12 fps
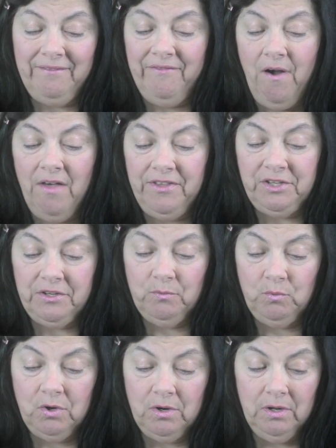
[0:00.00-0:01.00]
Father, to
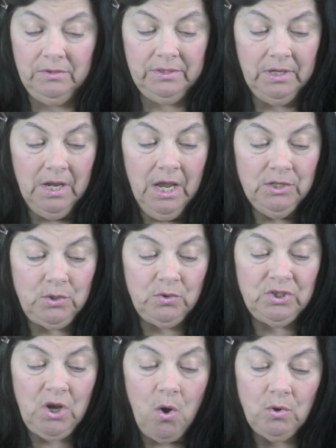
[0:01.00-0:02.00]
the world so
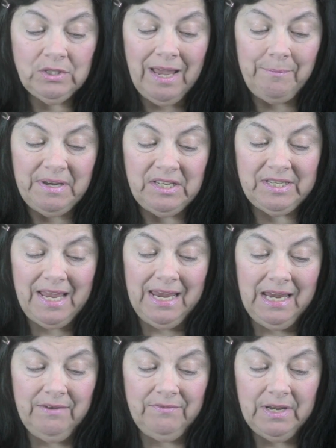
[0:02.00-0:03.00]
souls can be
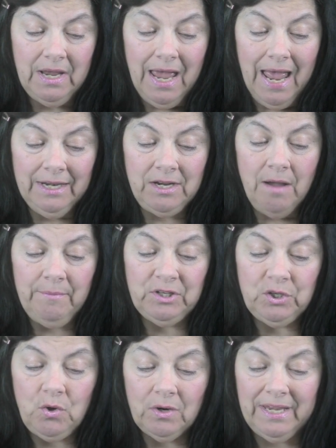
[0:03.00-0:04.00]
saved and come
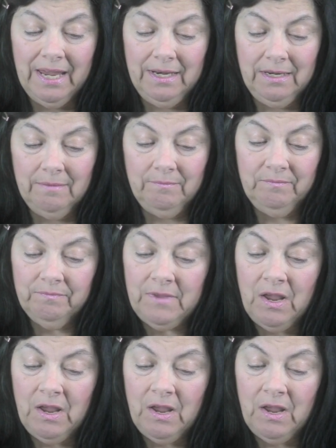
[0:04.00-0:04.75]
into your kingdom